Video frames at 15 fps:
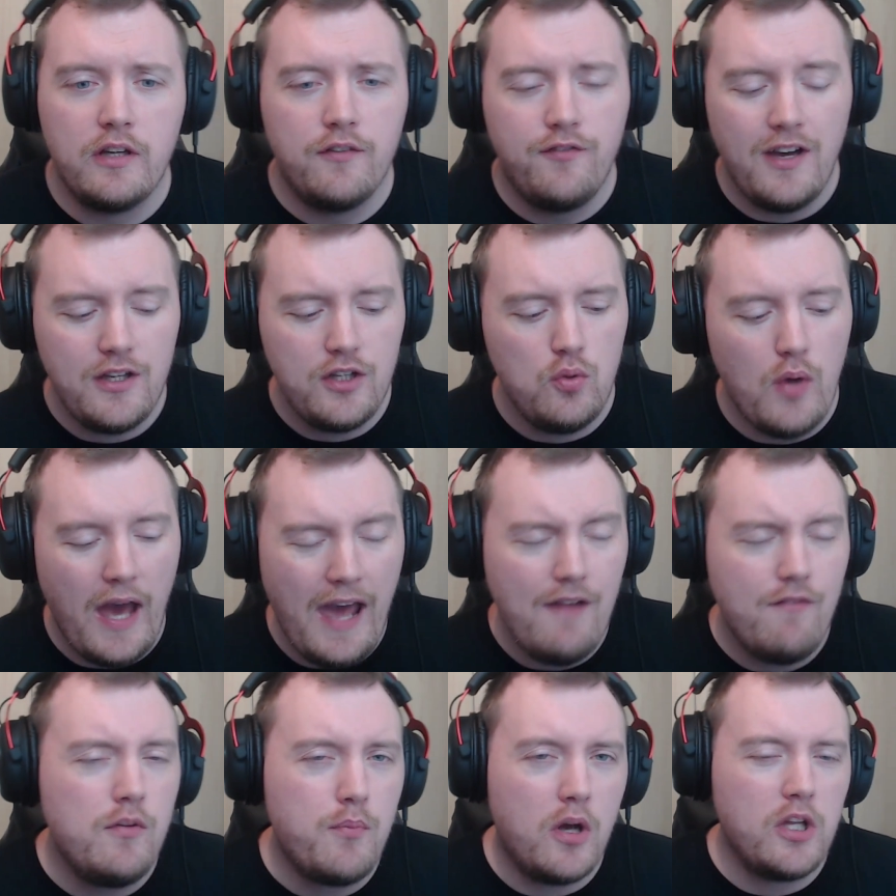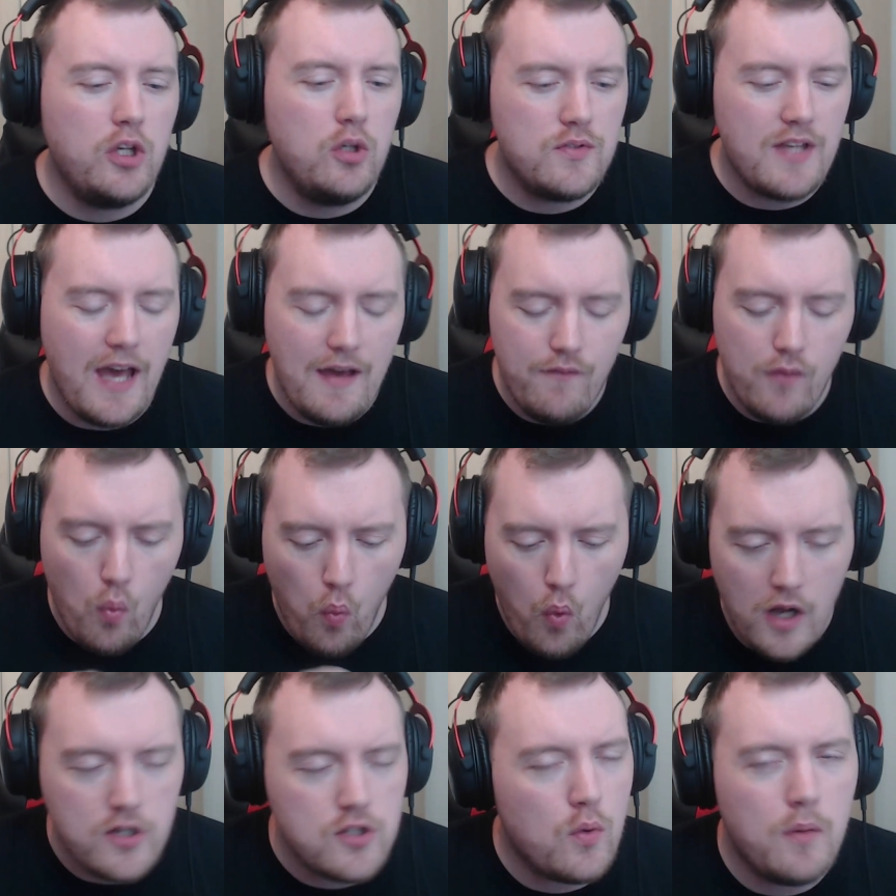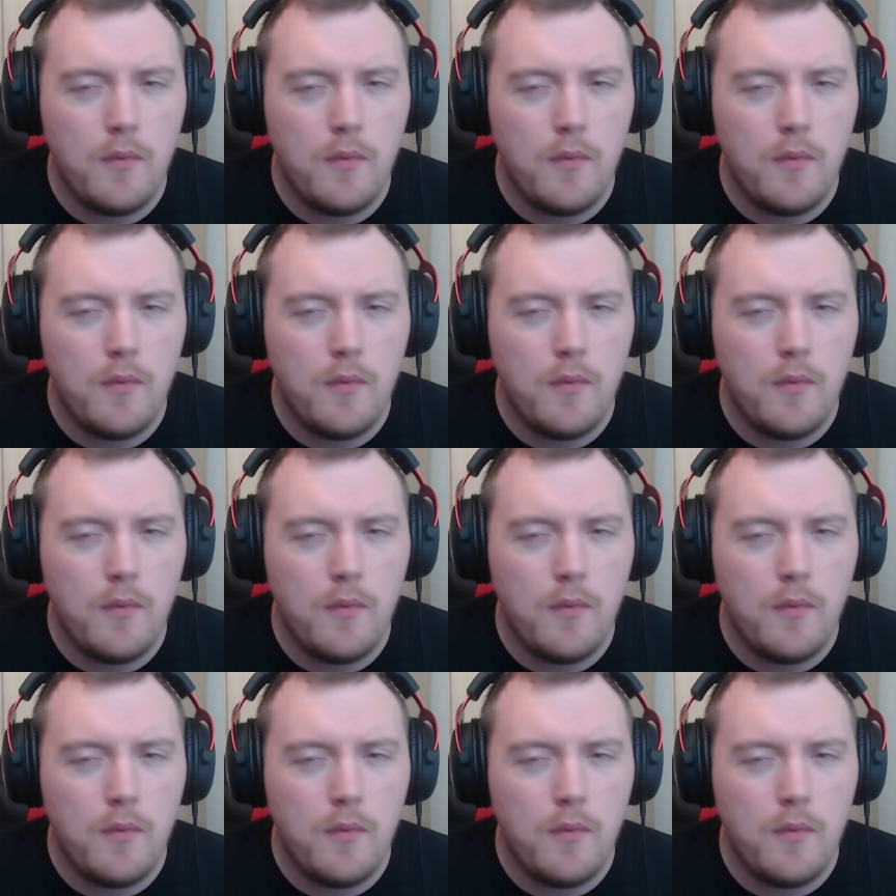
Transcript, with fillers: Thank you everybody who has ever watched one of